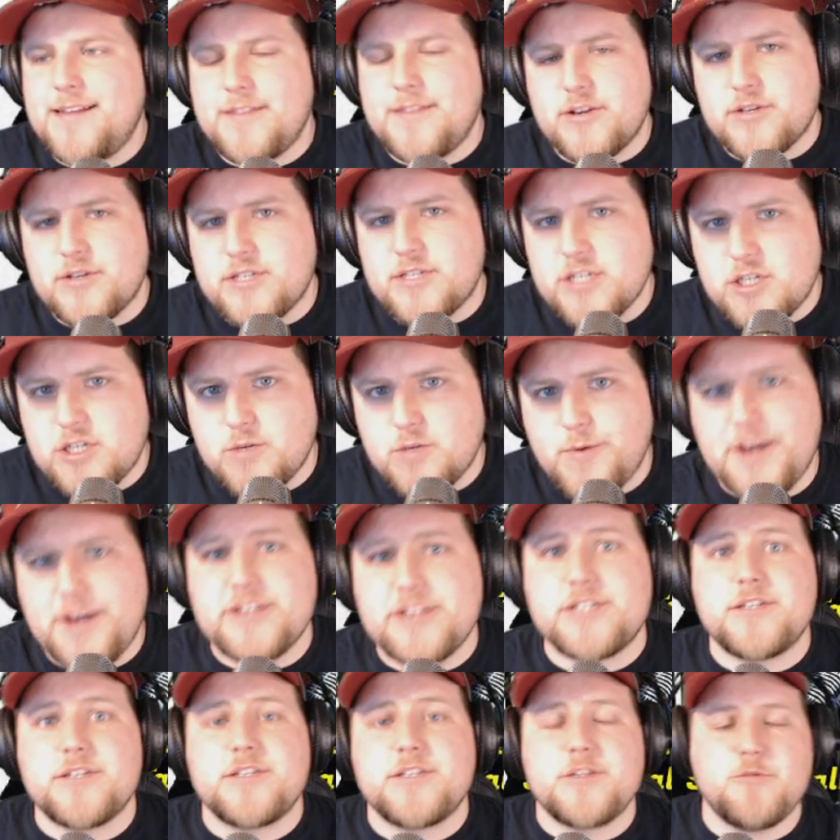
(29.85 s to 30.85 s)
their
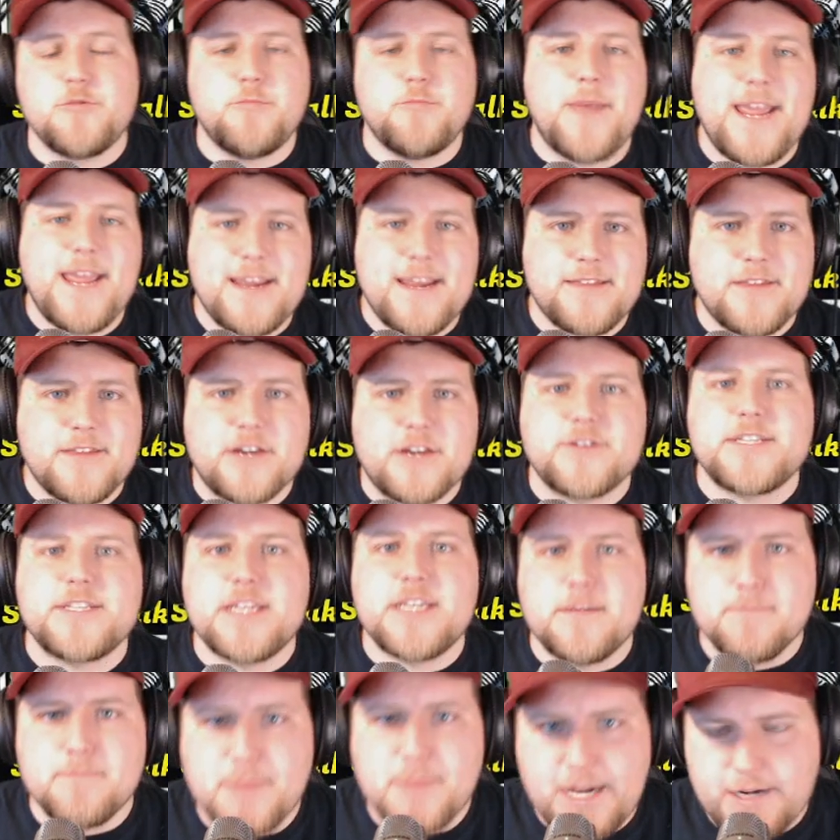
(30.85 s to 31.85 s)
situation to make their
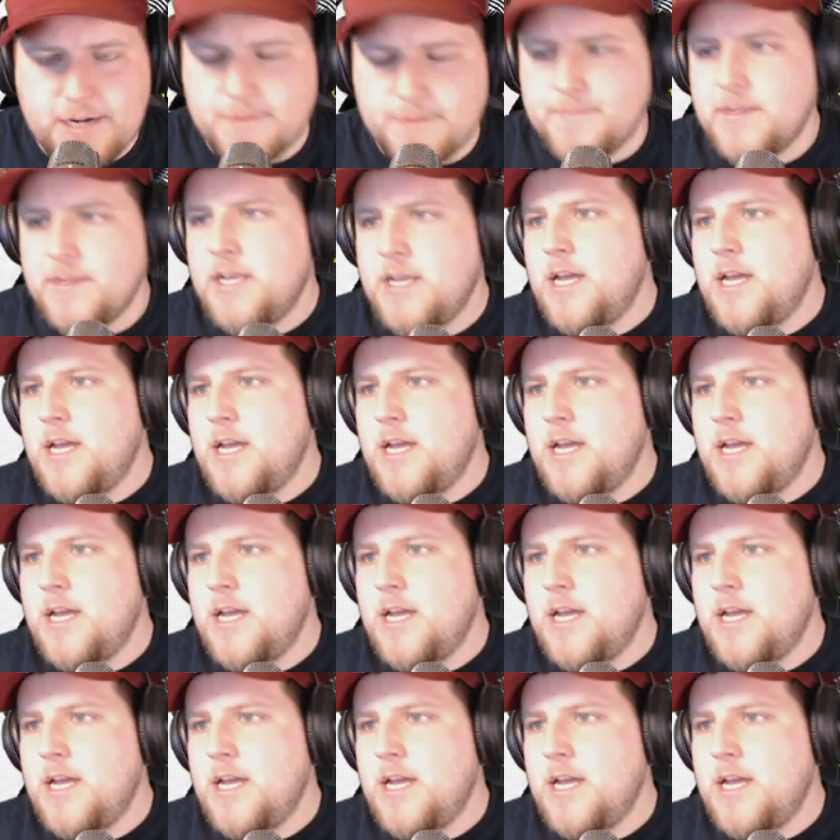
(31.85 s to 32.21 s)
team better.